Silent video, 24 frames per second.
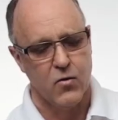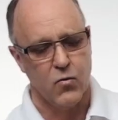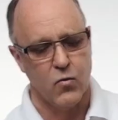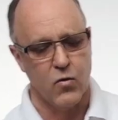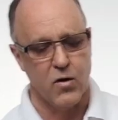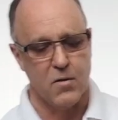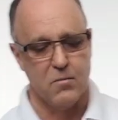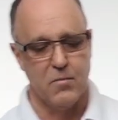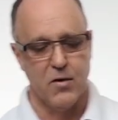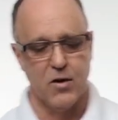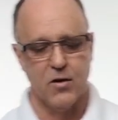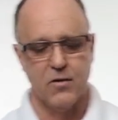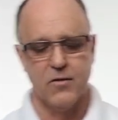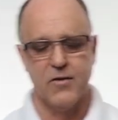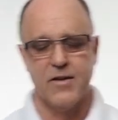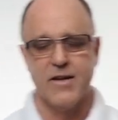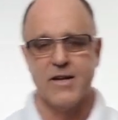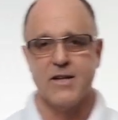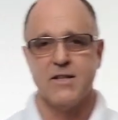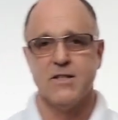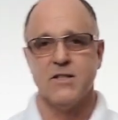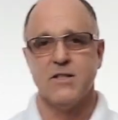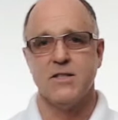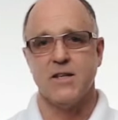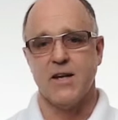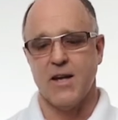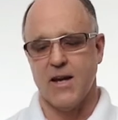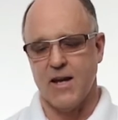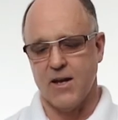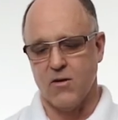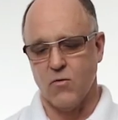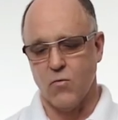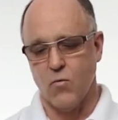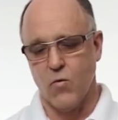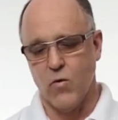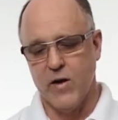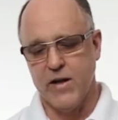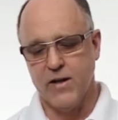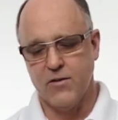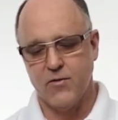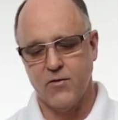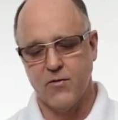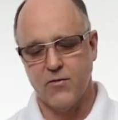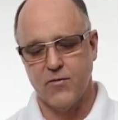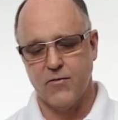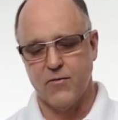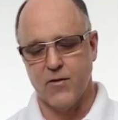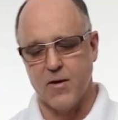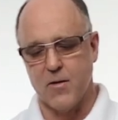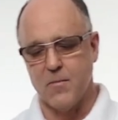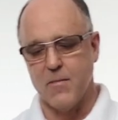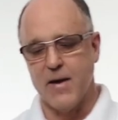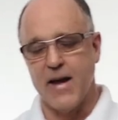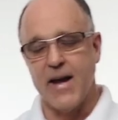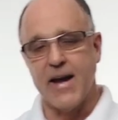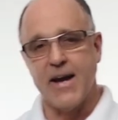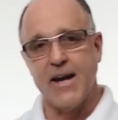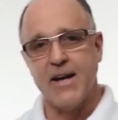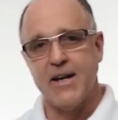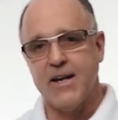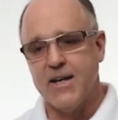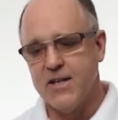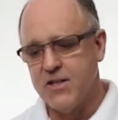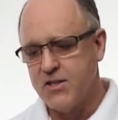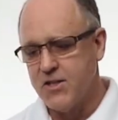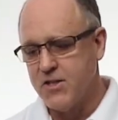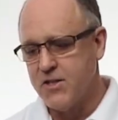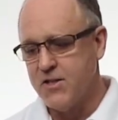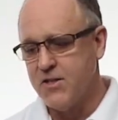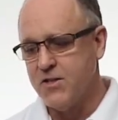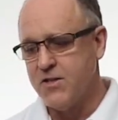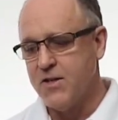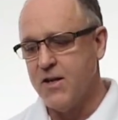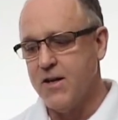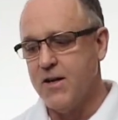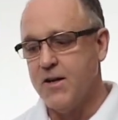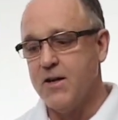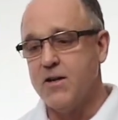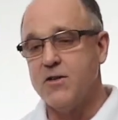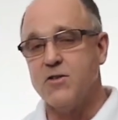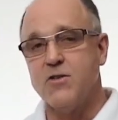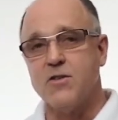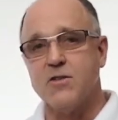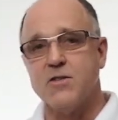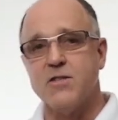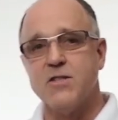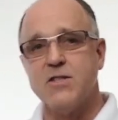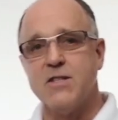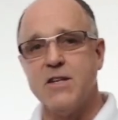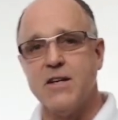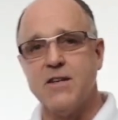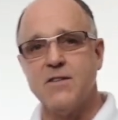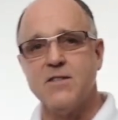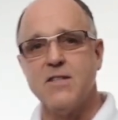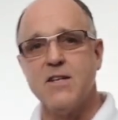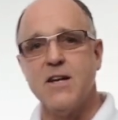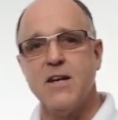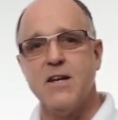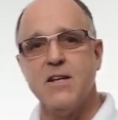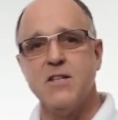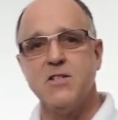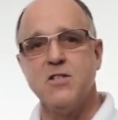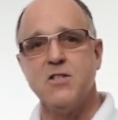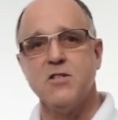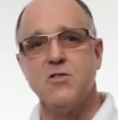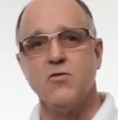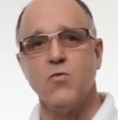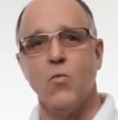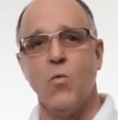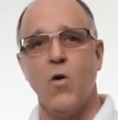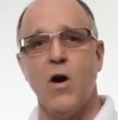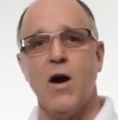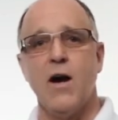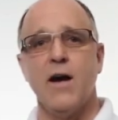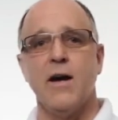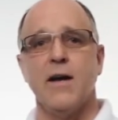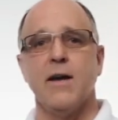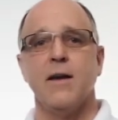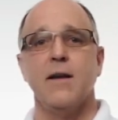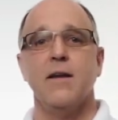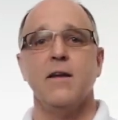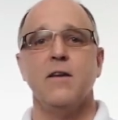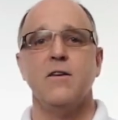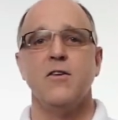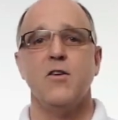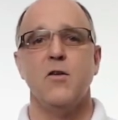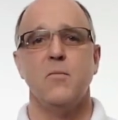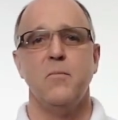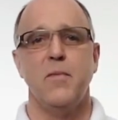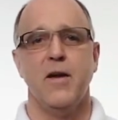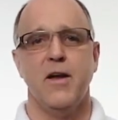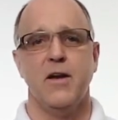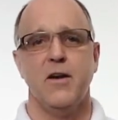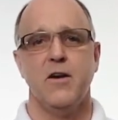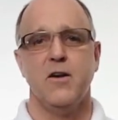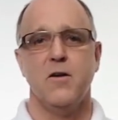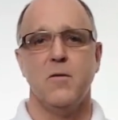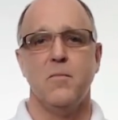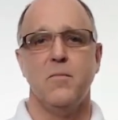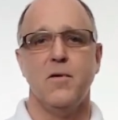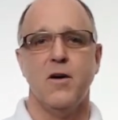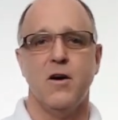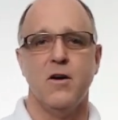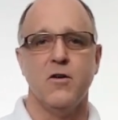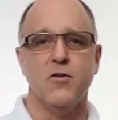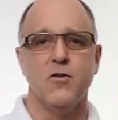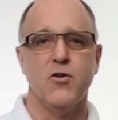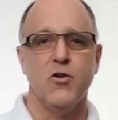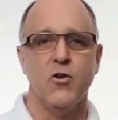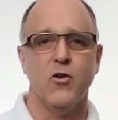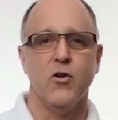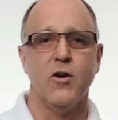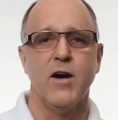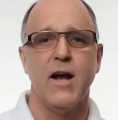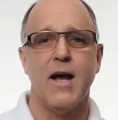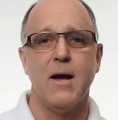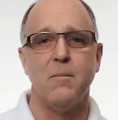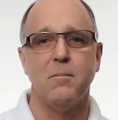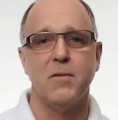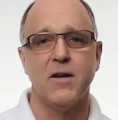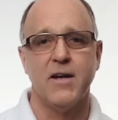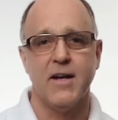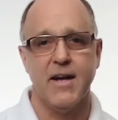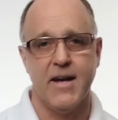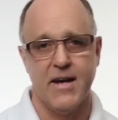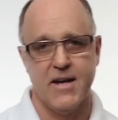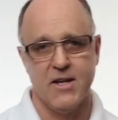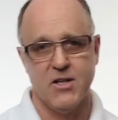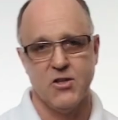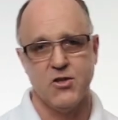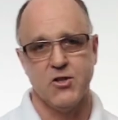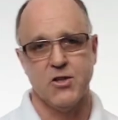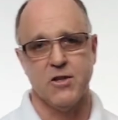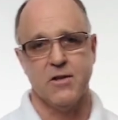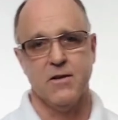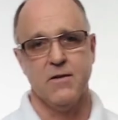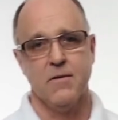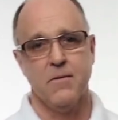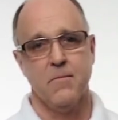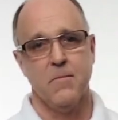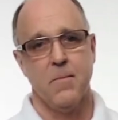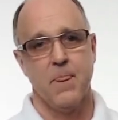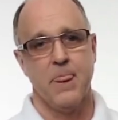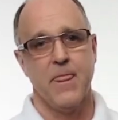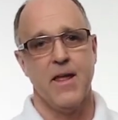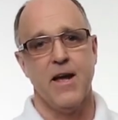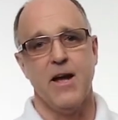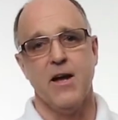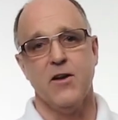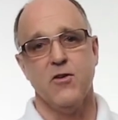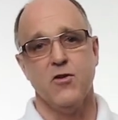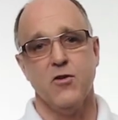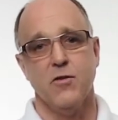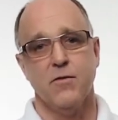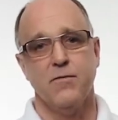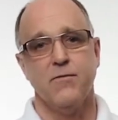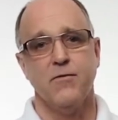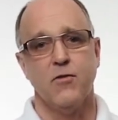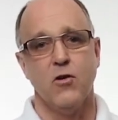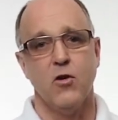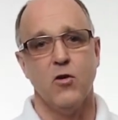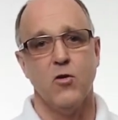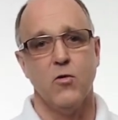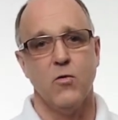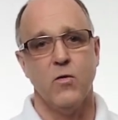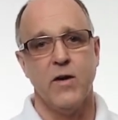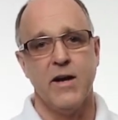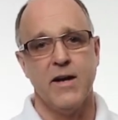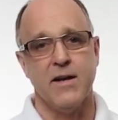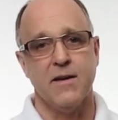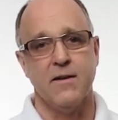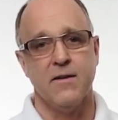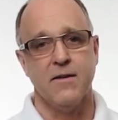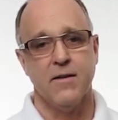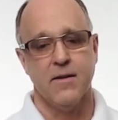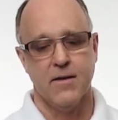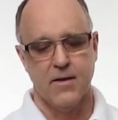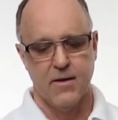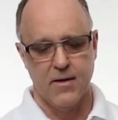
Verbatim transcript: We build these in widths from 8 inches to 60 inches wide, depending upon your application and your flow rate.